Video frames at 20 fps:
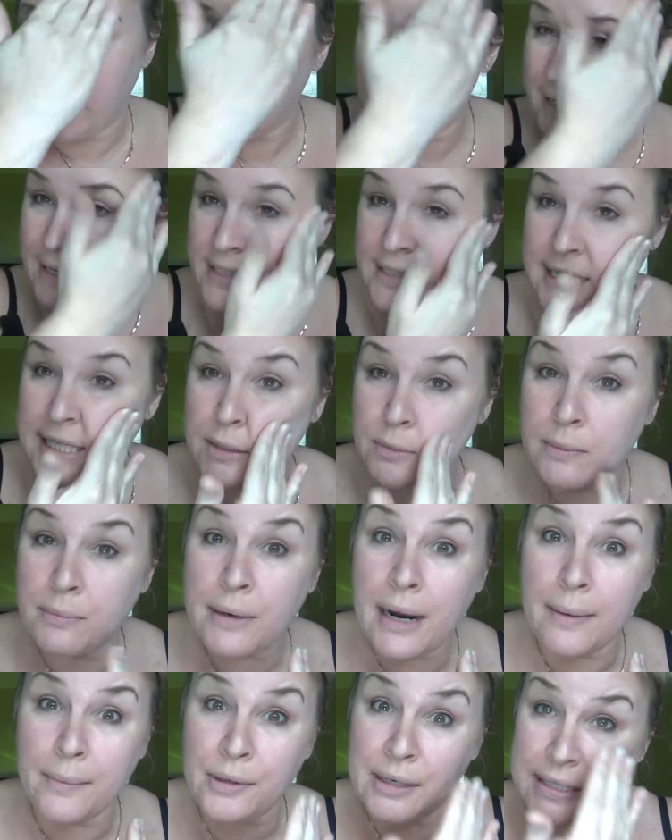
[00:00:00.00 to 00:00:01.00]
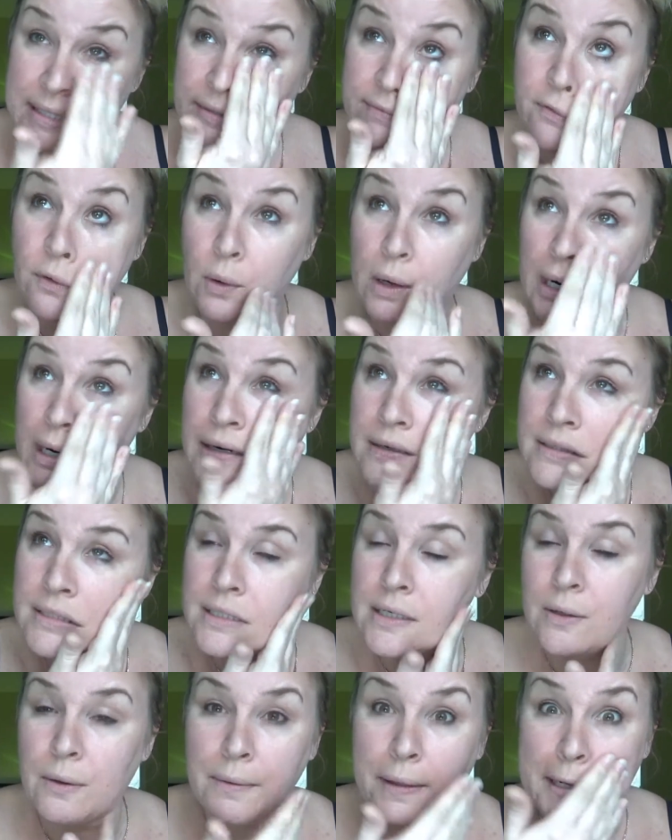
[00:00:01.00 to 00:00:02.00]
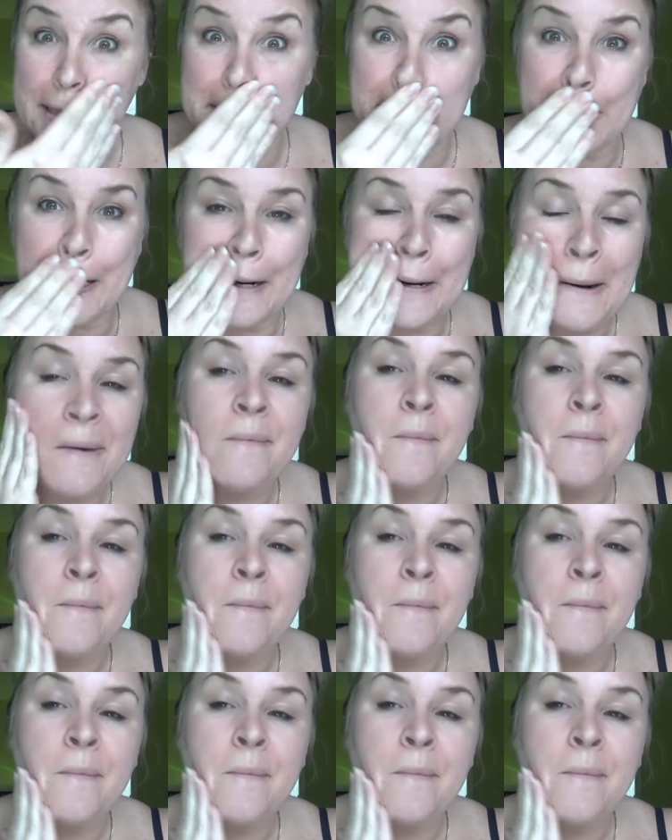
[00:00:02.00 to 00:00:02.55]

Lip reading: I guess that's what primer is for, so that's good.